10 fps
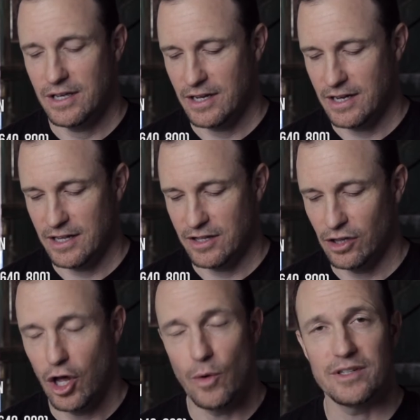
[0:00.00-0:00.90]
the
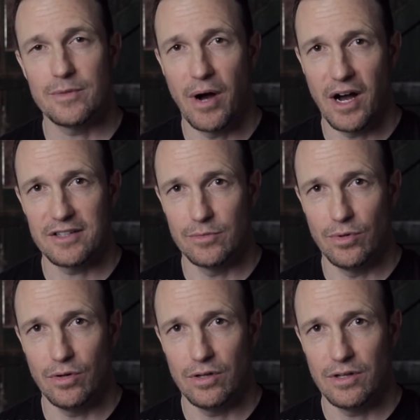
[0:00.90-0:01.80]
lowest
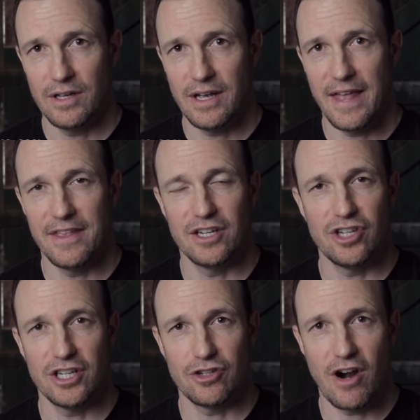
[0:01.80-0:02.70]
possible, and then
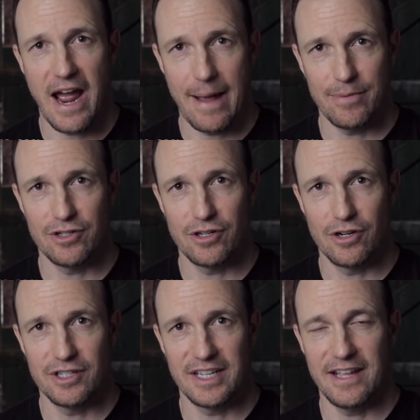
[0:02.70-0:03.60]
adjust your
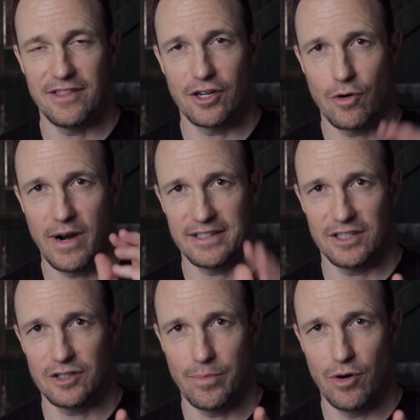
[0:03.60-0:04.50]
aperture to get the correct
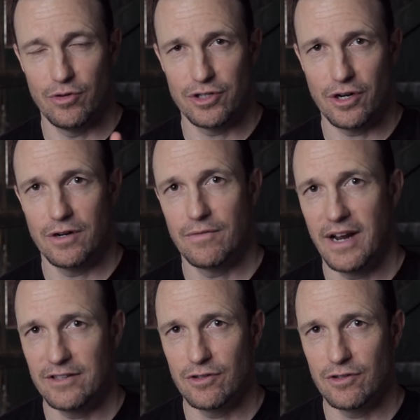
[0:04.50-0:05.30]
exposure, right?